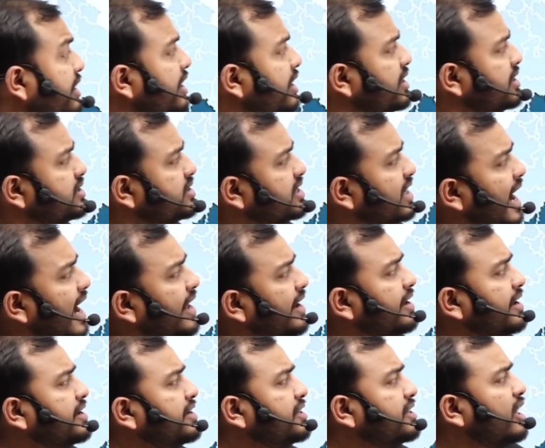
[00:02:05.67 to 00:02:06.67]
Entire
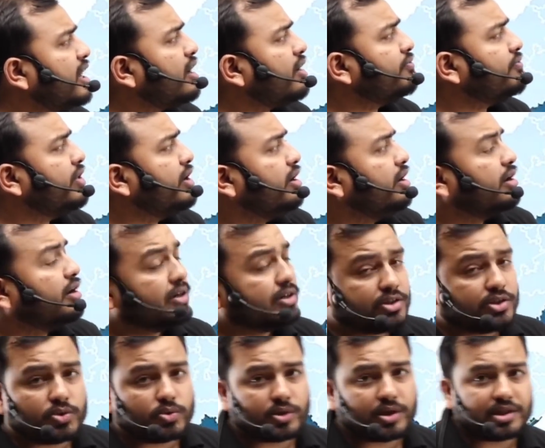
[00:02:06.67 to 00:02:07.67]
India will learn
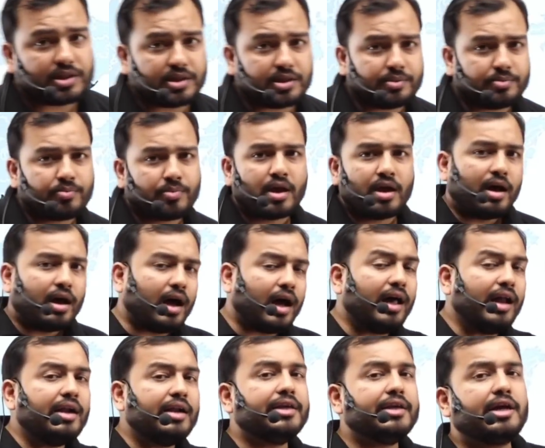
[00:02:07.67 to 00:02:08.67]
together.
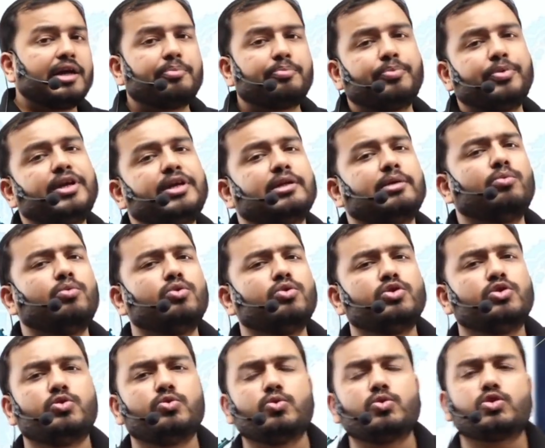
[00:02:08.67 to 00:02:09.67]
Earlier,
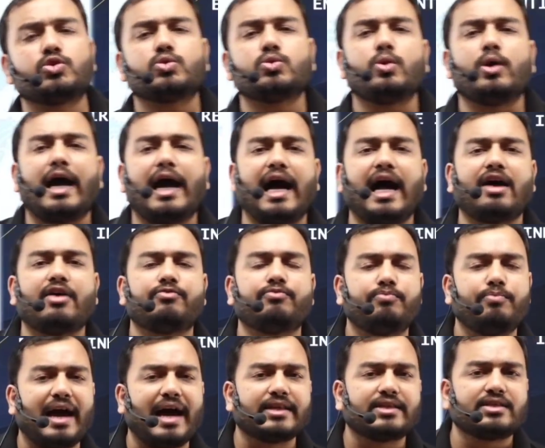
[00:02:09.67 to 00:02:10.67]
PW used to have
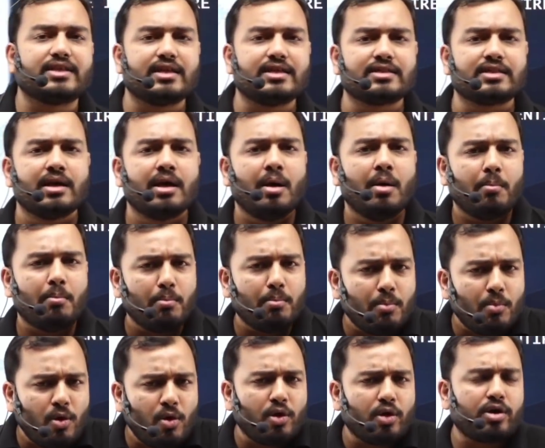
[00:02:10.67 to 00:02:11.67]
batches
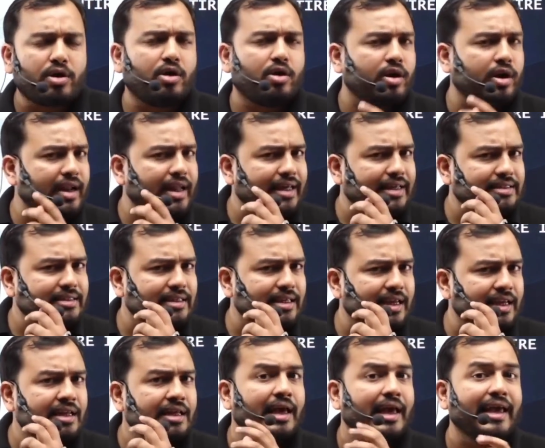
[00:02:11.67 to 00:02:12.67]
more or less
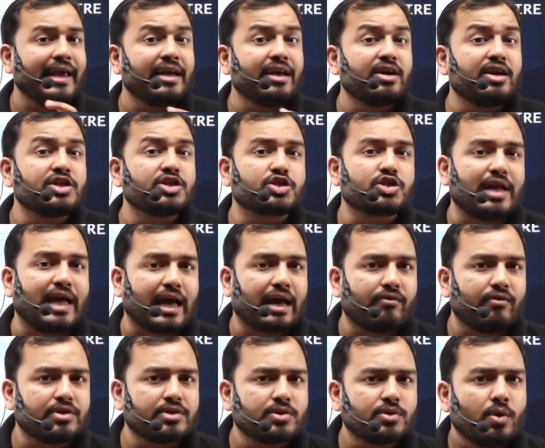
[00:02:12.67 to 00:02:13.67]
in English
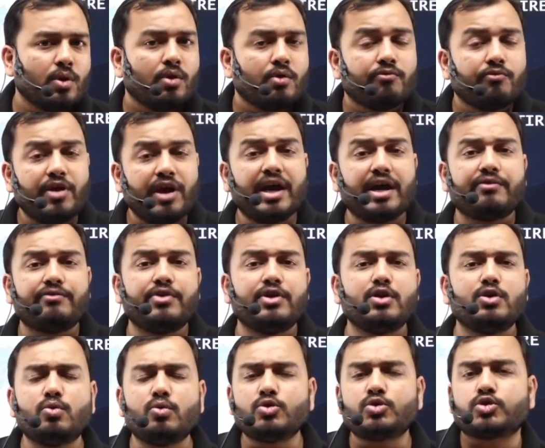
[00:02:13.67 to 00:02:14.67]
language, where we
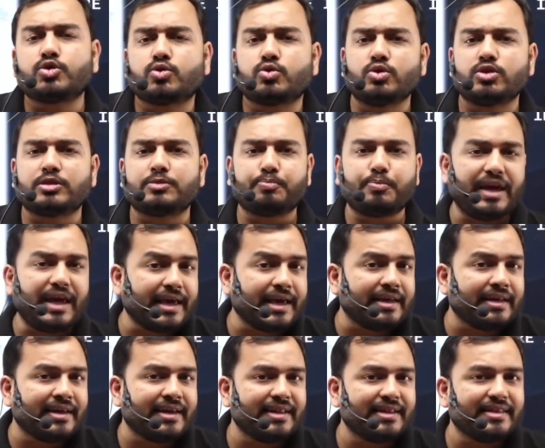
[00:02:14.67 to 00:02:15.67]
used to speak
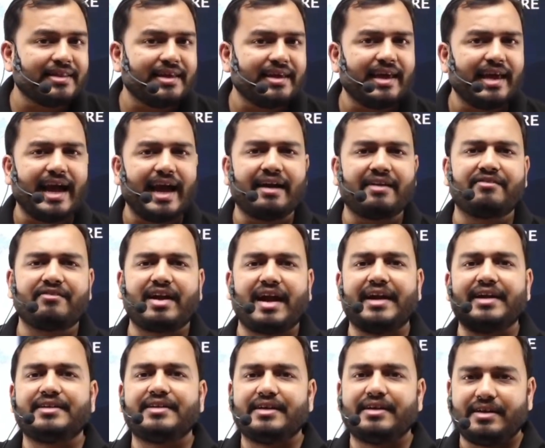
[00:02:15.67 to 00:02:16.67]
in Hindi and
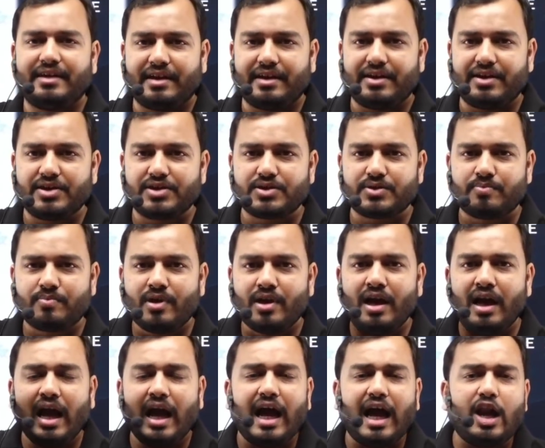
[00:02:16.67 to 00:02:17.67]
write in English.
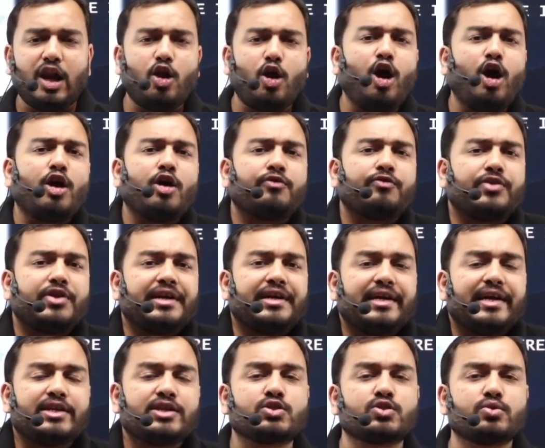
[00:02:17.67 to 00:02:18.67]
A lot of
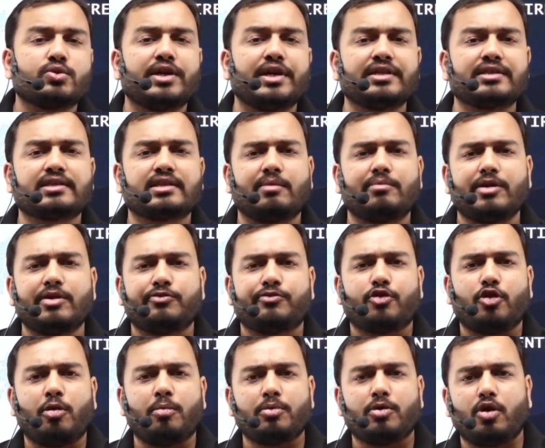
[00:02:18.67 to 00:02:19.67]
Indian students coming
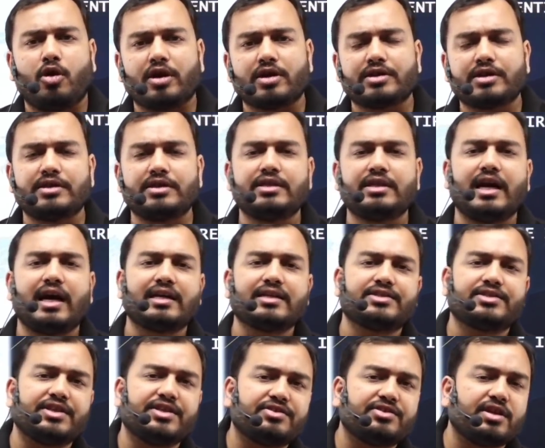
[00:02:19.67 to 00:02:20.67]
from North India,
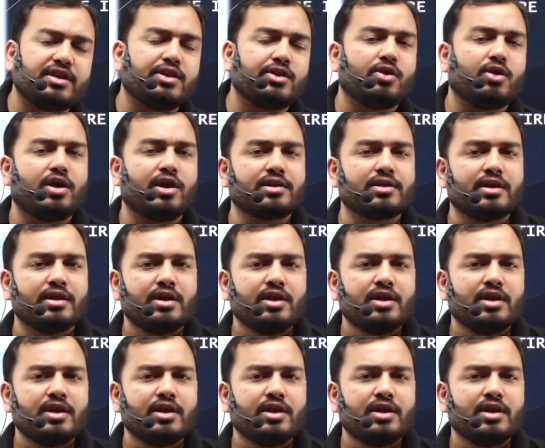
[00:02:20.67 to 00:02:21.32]
Central North,